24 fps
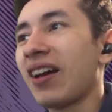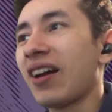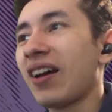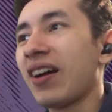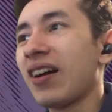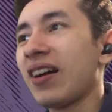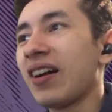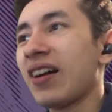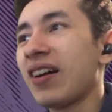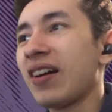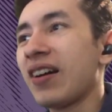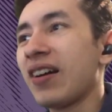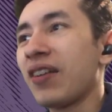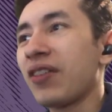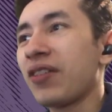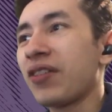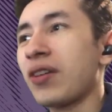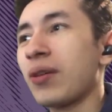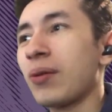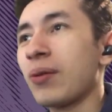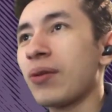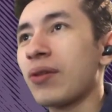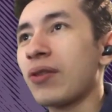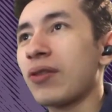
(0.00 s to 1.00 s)
Uh, I'll
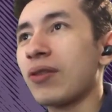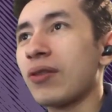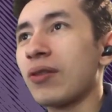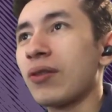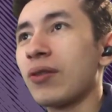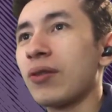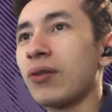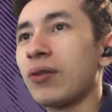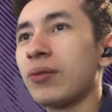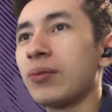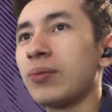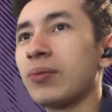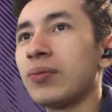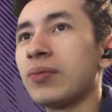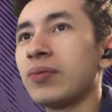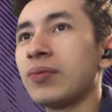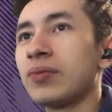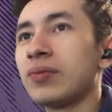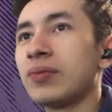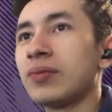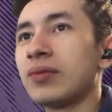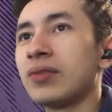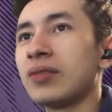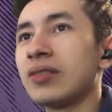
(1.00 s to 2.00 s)
just hit resume.
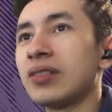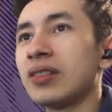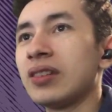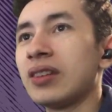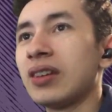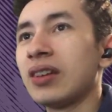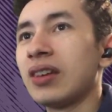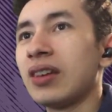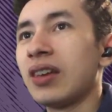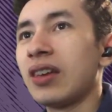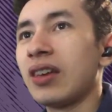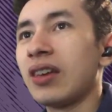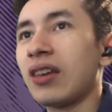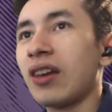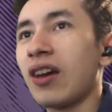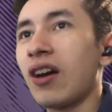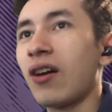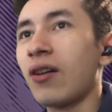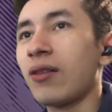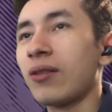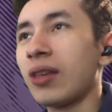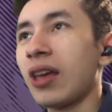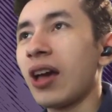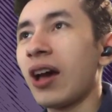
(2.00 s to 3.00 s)

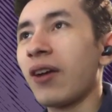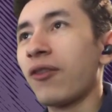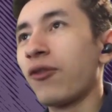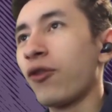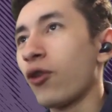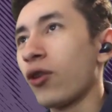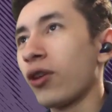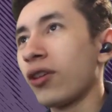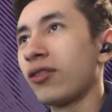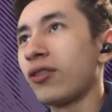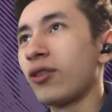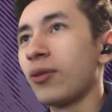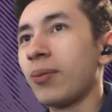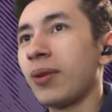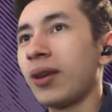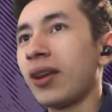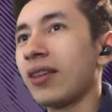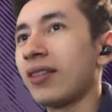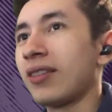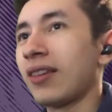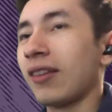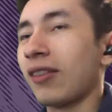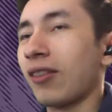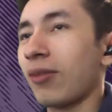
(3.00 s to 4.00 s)
Oh, yeah, 42
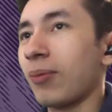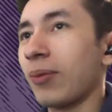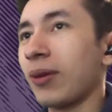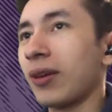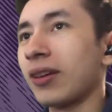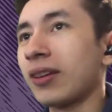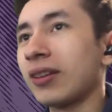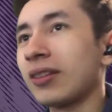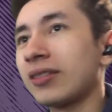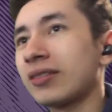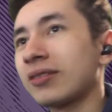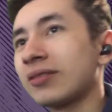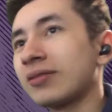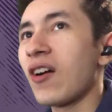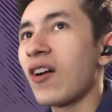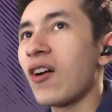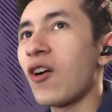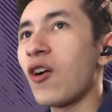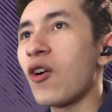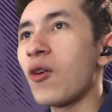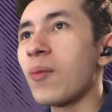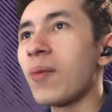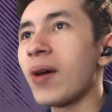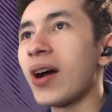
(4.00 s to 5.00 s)
minutes, that's me.
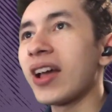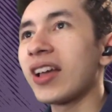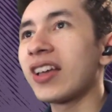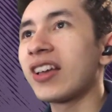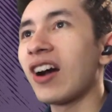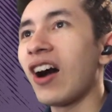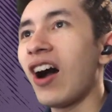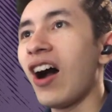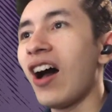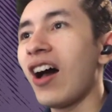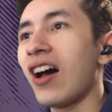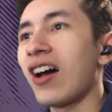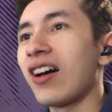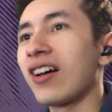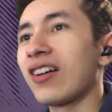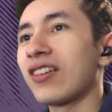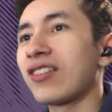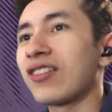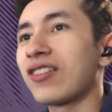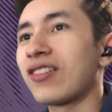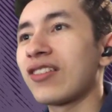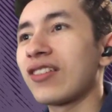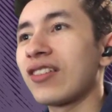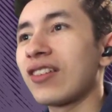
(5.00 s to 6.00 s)
Oh my
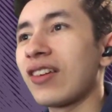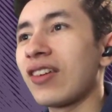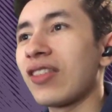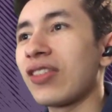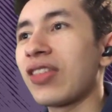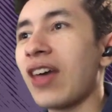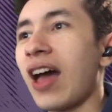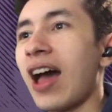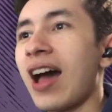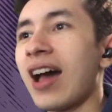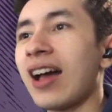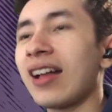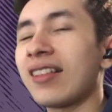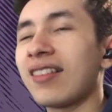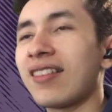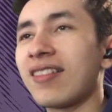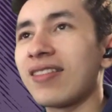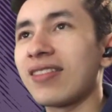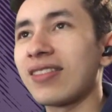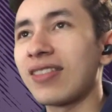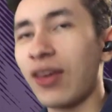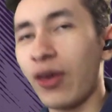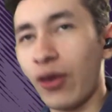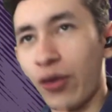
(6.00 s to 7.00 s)
gosh! That's
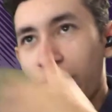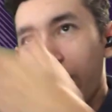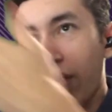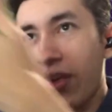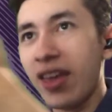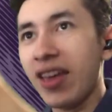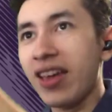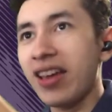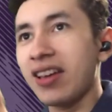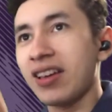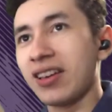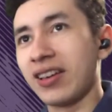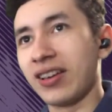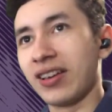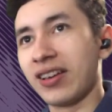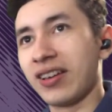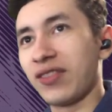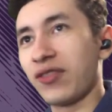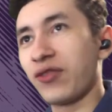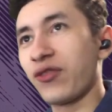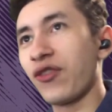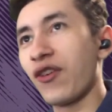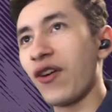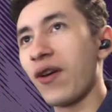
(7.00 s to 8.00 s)
the thing
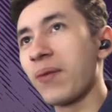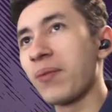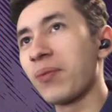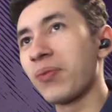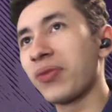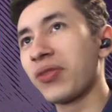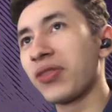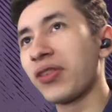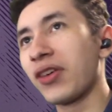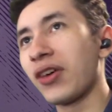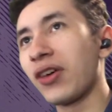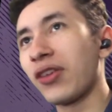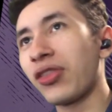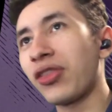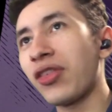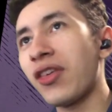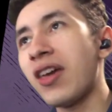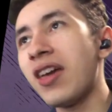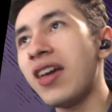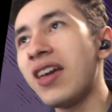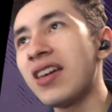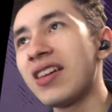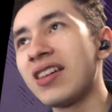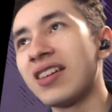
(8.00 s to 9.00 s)
from the
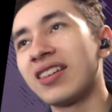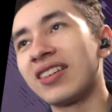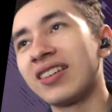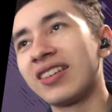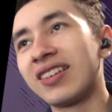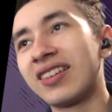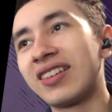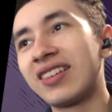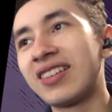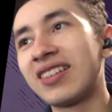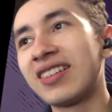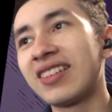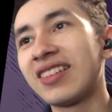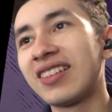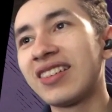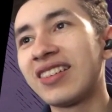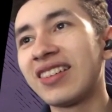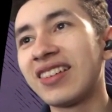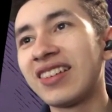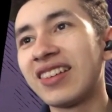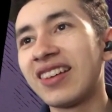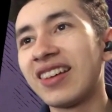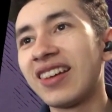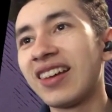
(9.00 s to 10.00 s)
thing!
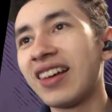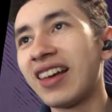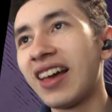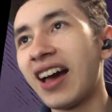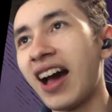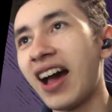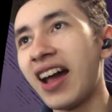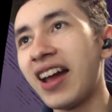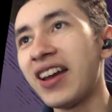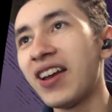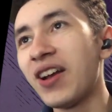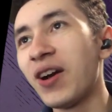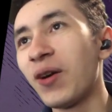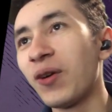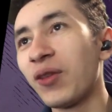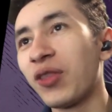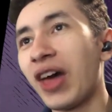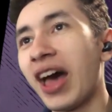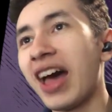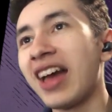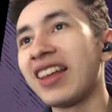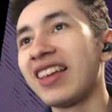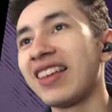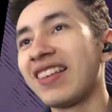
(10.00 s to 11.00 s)
I know
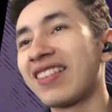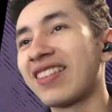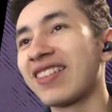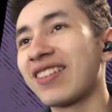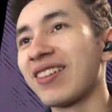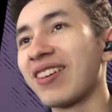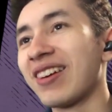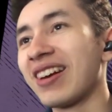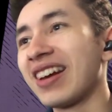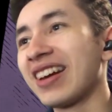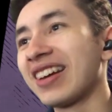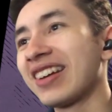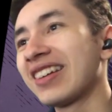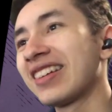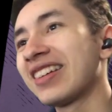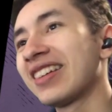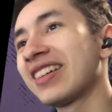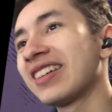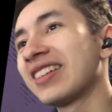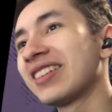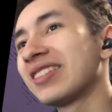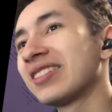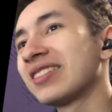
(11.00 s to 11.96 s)
that Easter egg!